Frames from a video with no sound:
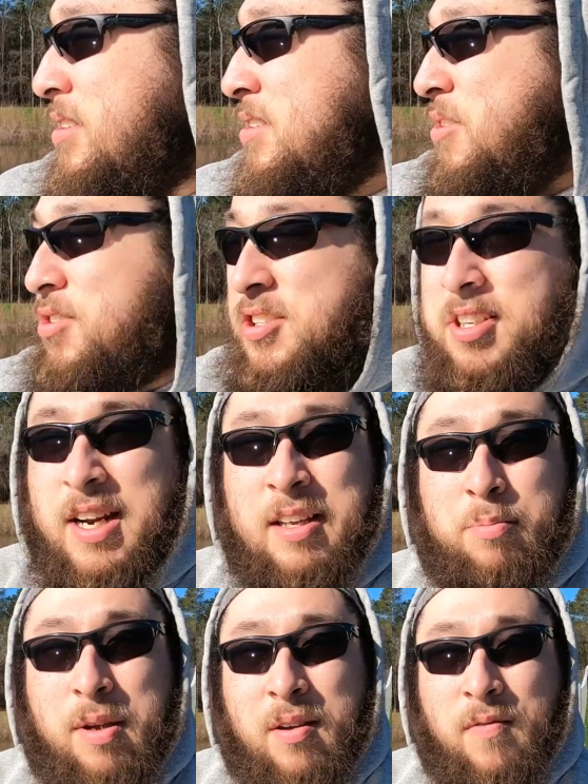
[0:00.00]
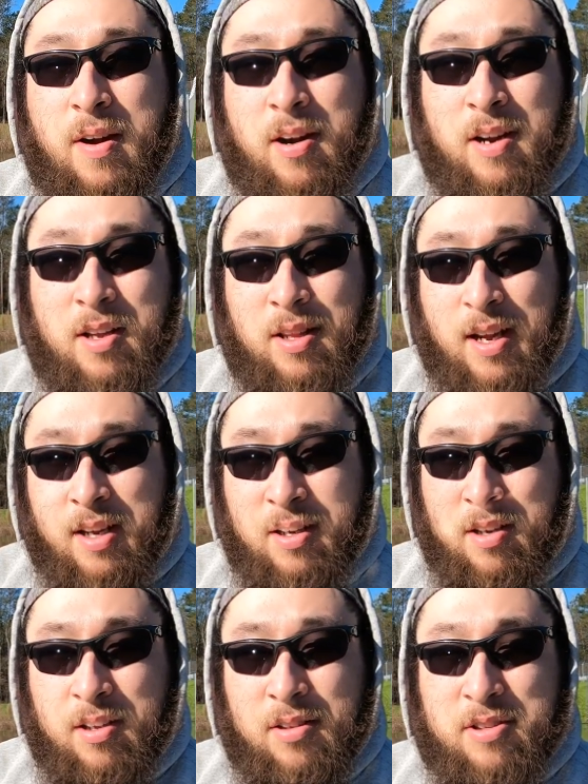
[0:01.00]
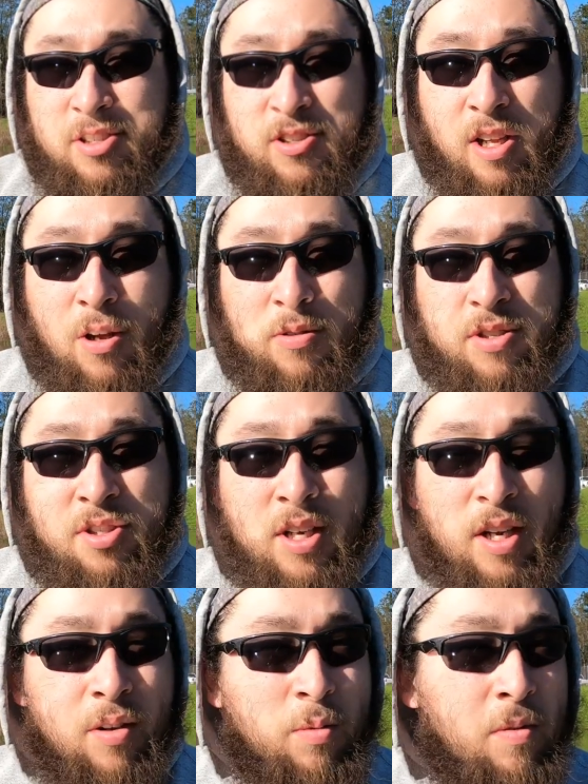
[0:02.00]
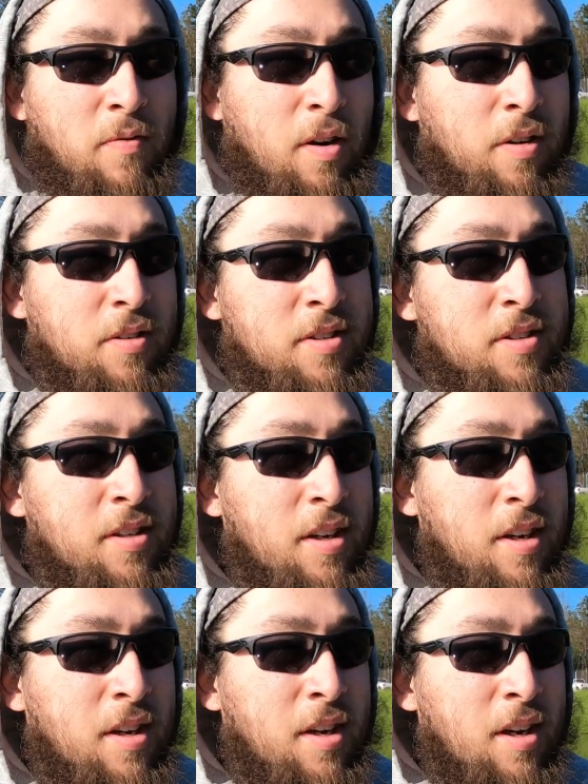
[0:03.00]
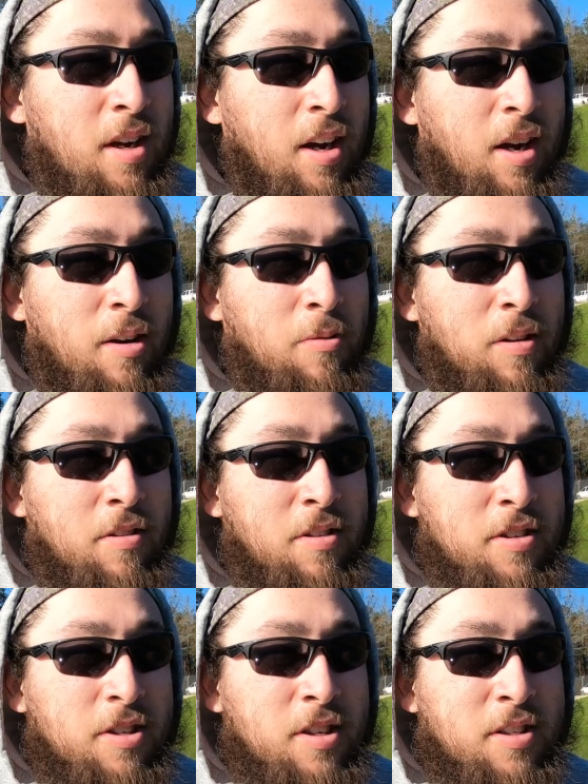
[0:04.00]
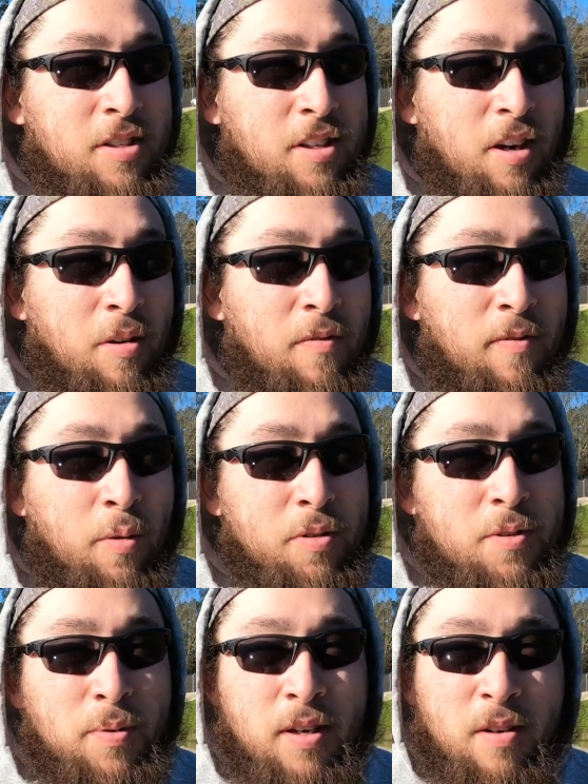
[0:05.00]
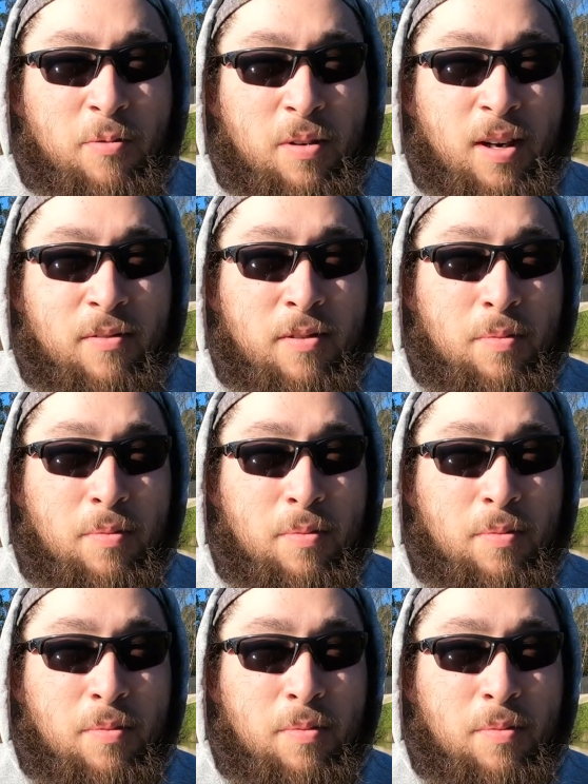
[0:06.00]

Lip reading: So it's just gonna have to be a very like slow, subtle reverse, rather than just, you know, full speed or whatever.